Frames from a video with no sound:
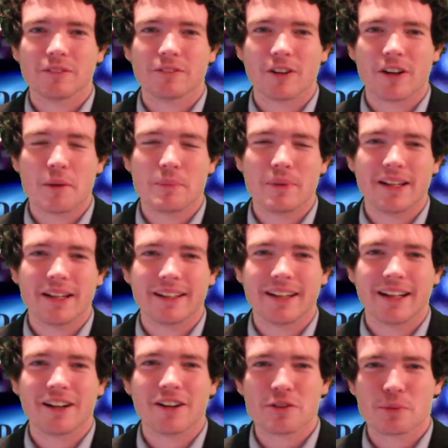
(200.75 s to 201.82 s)
for NBA
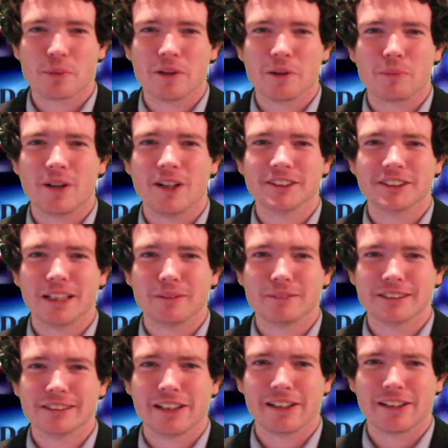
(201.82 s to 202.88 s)
Cares where LeBron James
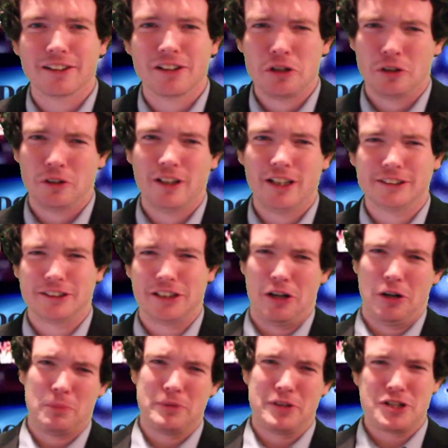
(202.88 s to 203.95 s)
is like, let's
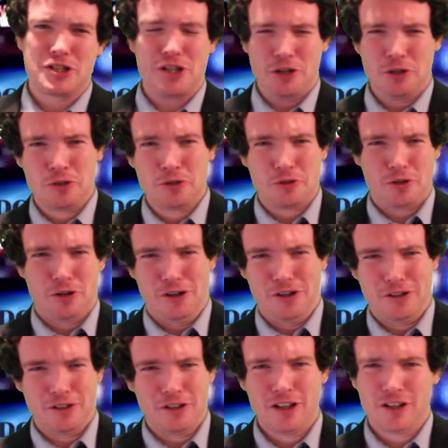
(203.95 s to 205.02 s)
help the
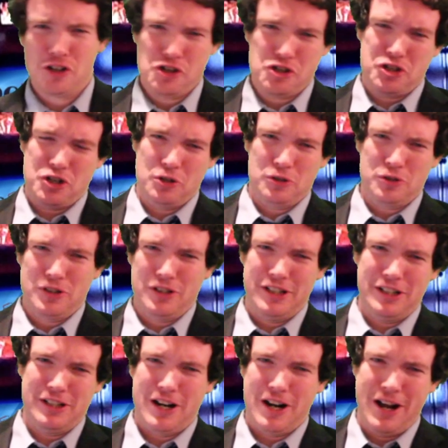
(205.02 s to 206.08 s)
children. The children
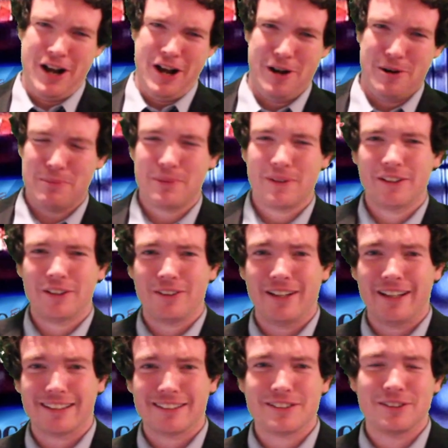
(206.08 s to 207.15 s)
need our help. And you're
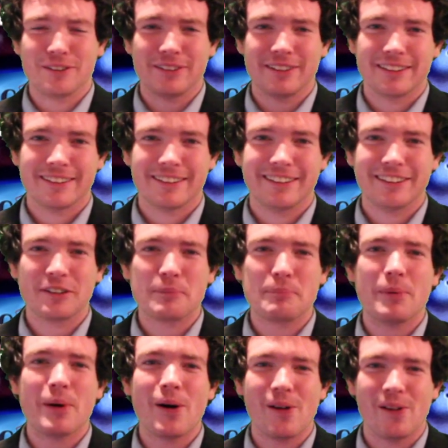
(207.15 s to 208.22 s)
like, dude, you're
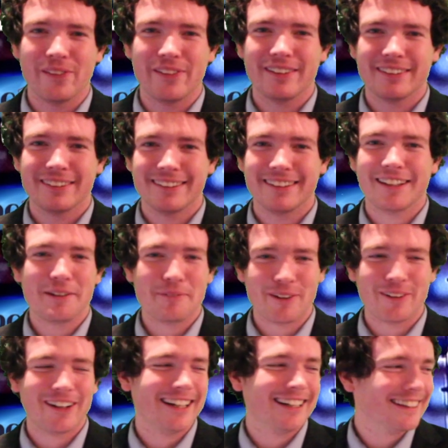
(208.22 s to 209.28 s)
bald. Am I
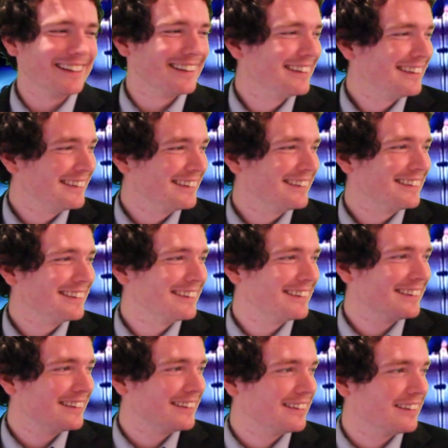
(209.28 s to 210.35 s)
right?
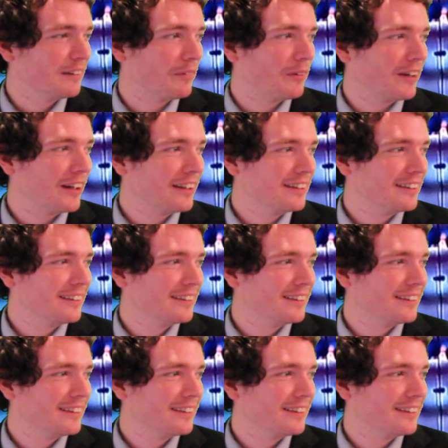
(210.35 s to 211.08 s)
Am I right?